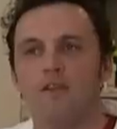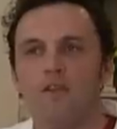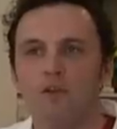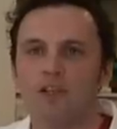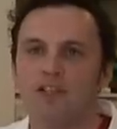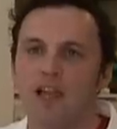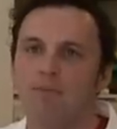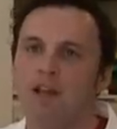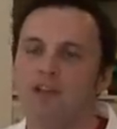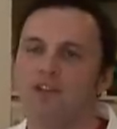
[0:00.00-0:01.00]
Food
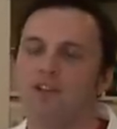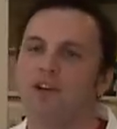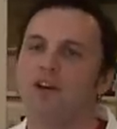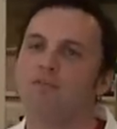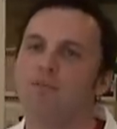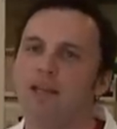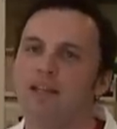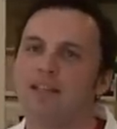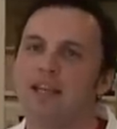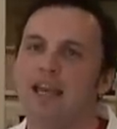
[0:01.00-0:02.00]
contamination of
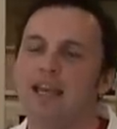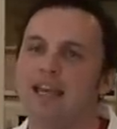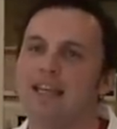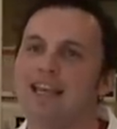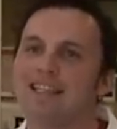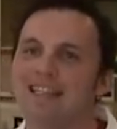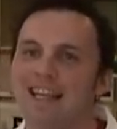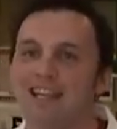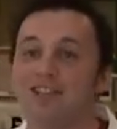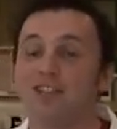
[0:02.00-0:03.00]
meat eh, is
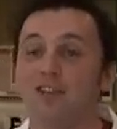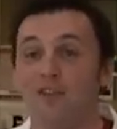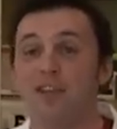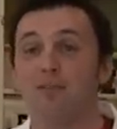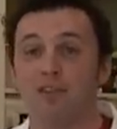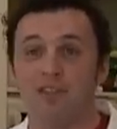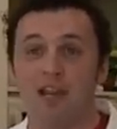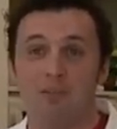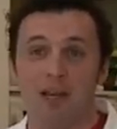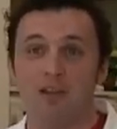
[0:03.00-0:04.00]
linked to fecal
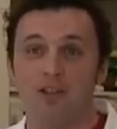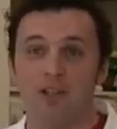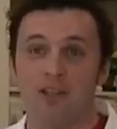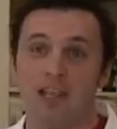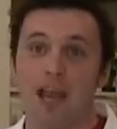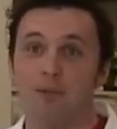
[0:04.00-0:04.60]
contamination in the